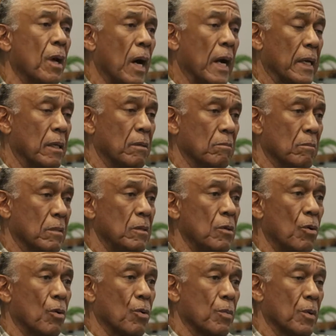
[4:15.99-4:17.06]
I can you
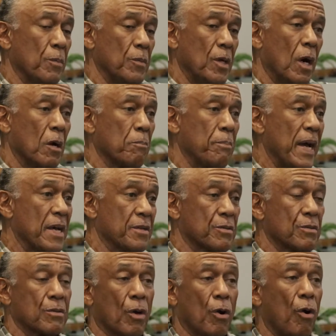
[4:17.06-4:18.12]
know young
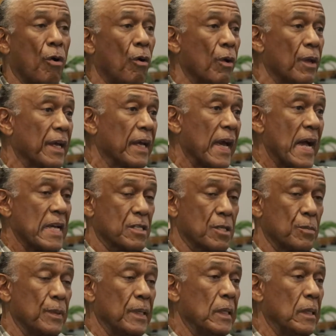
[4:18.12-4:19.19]
pastors are calling,
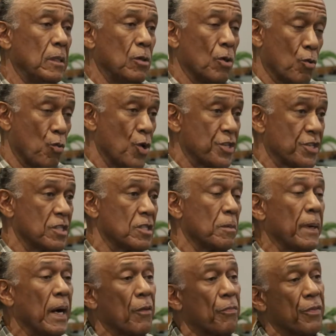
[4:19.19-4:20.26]
asking me you know questions
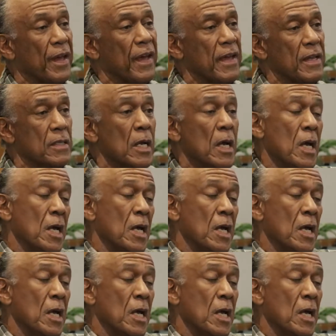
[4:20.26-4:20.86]
about things.